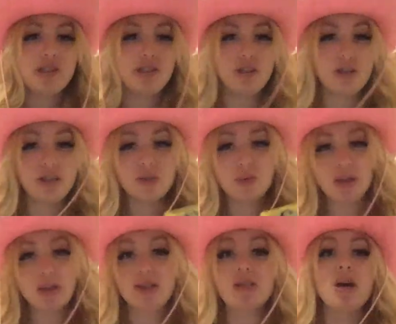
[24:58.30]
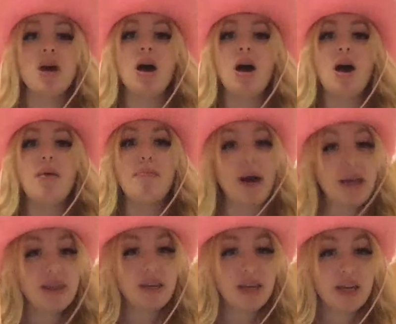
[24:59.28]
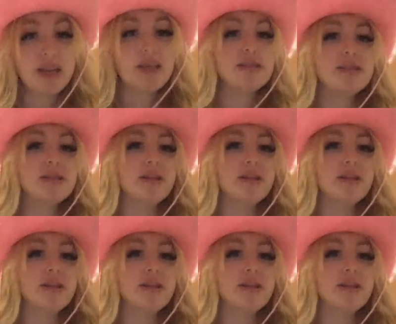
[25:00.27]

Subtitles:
sugar is worse. My thing is